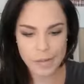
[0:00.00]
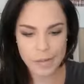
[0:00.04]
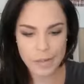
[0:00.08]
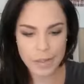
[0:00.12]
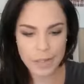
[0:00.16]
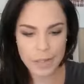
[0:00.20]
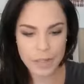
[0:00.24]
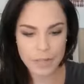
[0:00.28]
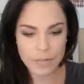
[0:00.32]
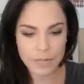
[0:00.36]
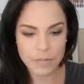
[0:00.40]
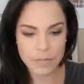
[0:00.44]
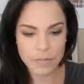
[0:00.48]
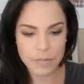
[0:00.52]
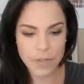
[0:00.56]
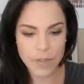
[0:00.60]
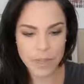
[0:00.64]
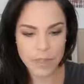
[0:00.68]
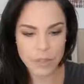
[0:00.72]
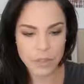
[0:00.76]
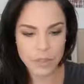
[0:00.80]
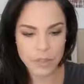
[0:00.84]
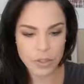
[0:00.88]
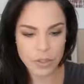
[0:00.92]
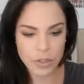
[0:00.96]

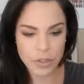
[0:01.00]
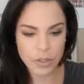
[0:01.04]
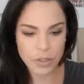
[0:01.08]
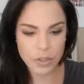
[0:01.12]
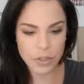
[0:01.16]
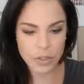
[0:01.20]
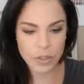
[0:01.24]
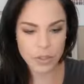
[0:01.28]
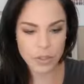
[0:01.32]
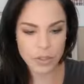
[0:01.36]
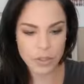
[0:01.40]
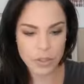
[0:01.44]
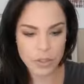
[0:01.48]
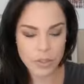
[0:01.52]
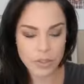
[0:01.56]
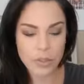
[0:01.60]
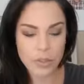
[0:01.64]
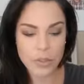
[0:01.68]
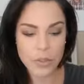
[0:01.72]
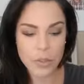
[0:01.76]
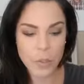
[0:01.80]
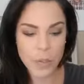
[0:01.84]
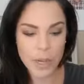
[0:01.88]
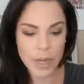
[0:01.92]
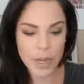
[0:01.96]
Investors,
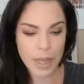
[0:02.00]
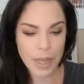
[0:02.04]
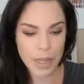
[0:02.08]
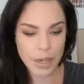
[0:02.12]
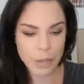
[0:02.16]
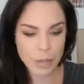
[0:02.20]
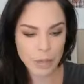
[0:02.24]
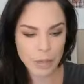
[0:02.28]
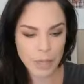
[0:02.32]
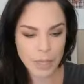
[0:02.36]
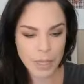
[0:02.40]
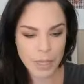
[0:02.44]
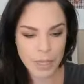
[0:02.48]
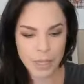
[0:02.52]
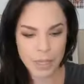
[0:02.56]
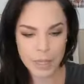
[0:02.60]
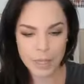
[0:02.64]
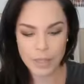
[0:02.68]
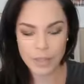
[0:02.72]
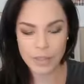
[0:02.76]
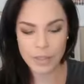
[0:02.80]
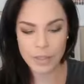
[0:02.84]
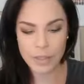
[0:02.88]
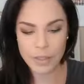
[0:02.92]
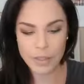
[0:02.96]
sweat
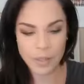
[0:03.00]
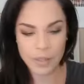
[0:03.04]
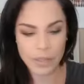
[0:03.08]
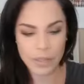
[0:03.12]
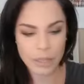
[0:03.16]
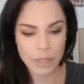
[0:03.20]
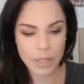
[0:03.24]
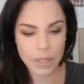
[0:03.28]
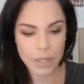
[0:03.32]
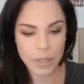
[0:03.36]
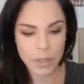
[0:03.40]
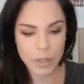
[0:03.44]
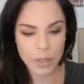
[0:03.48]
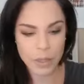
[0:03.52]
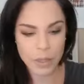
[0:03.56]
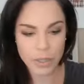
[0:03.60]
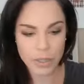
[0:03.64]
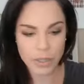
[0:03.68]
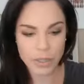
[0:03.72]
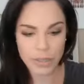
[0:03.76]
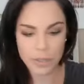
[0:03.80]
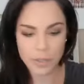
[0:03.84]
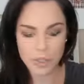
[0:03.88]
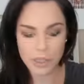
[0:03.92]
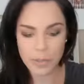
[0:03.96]
equity. These are some keywords
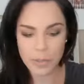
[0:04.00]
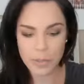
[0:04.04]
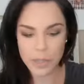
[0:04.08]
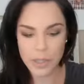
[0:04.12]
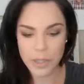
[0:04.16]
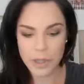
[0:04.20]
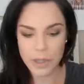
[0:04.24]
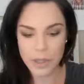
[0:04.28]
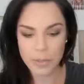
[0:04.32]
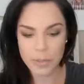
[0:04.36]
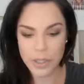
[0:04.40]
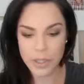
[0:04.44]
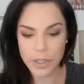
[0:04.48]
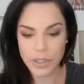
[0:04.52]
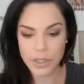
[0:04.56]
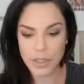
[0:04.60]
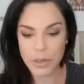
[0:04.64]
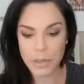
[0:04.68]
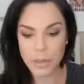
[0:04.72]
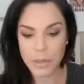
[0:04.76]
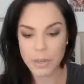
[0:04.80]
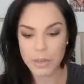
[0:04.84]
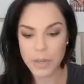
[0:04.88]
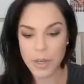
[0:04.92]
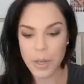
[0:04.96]
that are jumping out at me. So
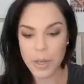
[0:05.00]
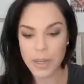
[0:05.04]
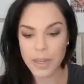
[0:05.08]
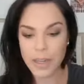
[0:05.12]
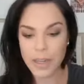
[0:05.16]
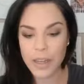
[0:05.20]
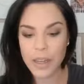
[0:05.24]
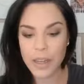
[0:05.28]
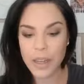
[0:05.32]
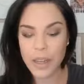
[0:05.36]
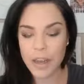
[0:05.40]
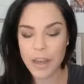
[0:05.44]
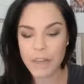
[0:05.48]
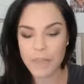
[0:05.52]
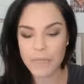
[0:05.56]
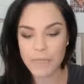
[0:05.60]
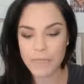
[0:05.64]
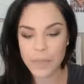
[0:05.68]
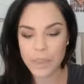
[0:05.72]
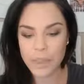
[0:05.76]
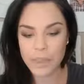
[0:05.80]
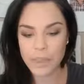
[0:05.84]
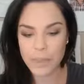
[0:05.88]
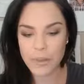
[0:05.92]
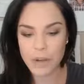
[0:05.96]
we've got a
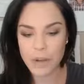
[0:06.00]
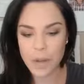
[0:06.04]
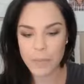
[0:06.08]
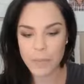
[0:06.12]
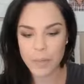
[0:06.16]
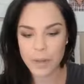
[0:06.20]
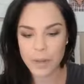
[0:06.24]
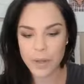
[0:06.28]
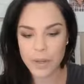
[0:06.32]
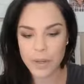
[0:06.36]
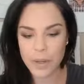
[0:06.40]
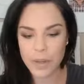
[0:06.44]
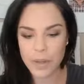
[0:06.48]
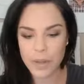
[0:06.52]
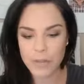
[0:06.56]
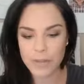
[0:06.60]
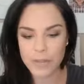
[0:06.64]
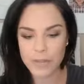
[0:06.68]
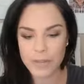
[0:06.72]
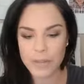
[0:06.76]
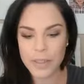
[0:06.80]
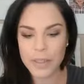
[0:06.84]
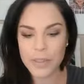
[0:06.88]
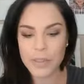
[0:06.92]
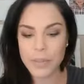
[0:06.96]
fixer-upper.
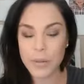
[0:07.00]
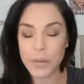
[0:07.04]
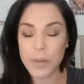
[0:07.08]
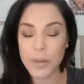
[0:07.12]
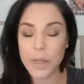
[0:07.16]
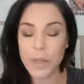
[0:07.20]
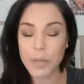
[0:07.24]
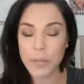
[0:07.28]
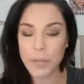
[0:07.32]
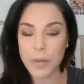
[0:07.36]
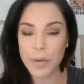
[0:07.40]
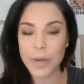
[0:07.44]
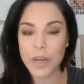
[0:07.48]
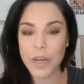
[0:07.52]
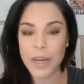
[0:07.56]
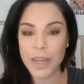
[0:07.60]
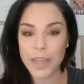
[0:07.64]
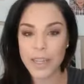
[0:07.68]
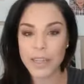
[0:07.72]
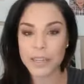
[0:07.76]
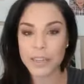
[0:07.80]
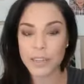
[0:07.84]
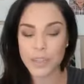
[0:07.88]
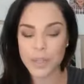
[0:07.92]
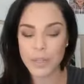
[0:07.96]
So in
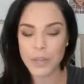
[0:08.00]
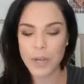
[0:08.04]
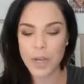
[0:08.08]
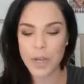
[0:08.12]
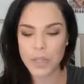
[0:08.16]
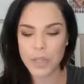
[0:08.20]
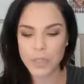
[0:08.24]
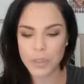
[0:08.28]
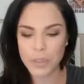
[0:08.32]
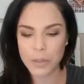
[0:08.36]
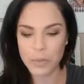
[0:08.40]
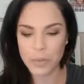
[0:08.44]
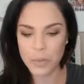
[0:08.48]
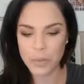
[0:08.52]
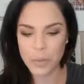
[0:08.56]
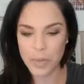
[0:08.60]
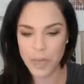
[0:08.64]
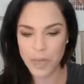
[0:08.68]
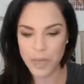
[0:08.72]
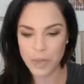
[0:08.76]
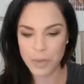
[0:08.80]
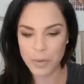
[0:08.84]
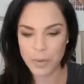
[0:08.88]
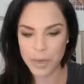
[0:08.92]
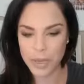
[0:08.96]
Meridian, 200 will buy
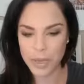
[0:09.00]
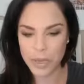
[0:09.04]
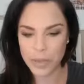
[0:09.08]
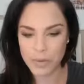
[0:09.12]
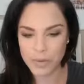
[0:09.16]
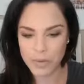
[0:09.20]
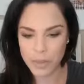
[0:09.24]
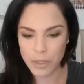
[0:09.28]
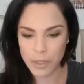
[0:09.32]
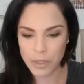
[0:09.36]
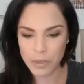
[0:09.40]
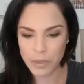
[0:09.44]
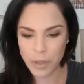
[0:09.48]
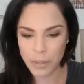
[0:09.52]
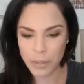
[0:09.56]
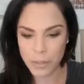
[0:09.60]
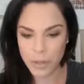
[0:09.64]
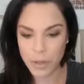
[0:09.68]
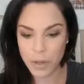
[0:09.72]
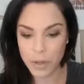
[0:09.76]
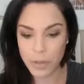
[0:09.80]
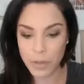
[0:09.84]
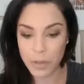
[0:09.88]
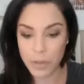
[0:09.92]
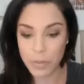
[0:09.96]
you a fixer-upper.
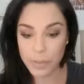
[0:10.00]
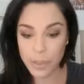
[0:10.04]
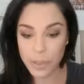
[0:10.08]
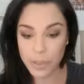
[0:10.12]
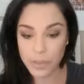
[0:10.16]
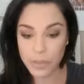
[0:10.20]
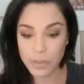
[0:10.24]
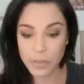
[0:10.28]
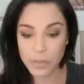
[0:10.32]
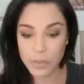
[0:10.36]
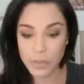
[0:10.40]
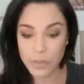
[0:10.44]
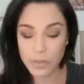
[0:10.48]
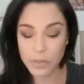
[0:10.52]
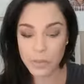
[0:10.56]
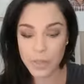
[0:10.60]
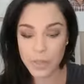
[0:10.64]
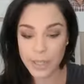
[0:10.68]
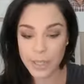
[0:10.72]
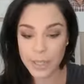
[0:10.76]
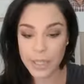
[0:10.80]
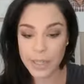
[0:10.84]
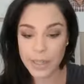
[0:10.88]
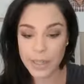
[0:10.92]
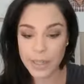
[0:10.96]
All the pictures are
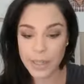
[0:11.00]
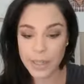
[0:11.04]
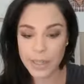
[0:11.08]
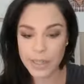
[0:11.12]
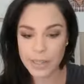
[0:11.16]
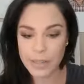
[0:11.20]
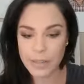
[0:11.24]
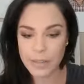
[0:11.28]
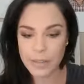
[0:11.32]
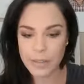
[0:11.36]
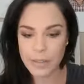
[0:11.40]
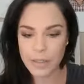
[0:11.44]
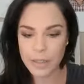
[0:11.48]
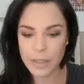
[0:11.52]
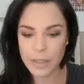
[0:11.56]
really nice.